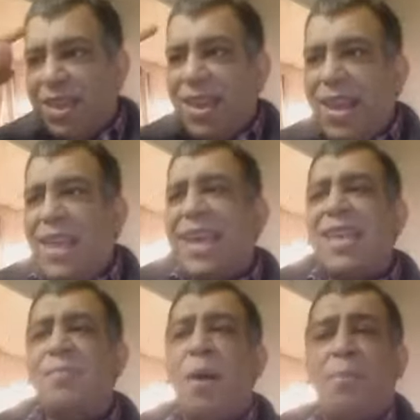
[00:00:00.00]
it
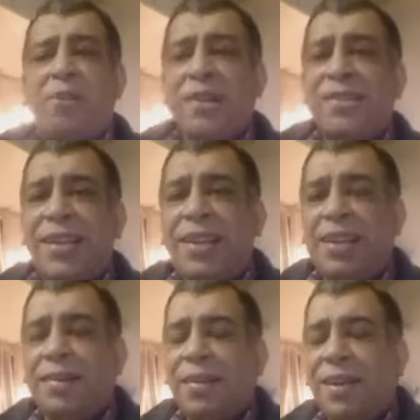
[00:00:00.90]
gets my brain
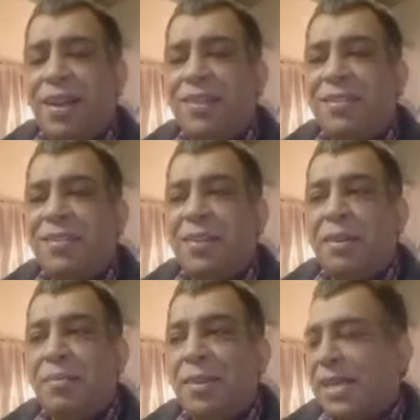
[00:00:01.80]
ticking, and
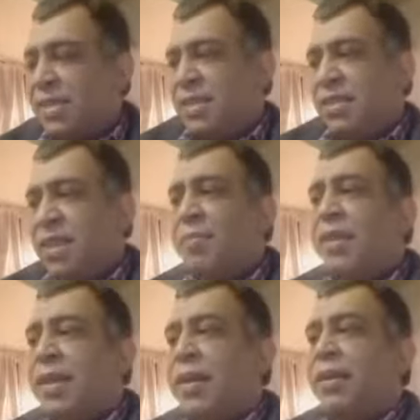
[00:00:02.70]
it's
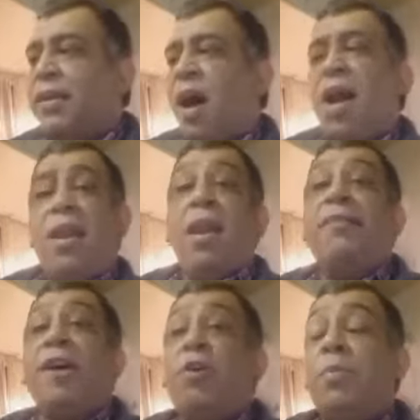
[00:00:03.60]
something I love,
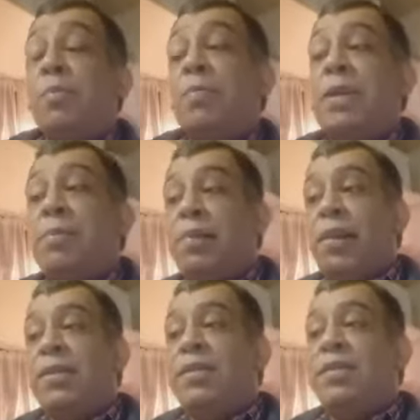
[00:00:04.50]
helping people, and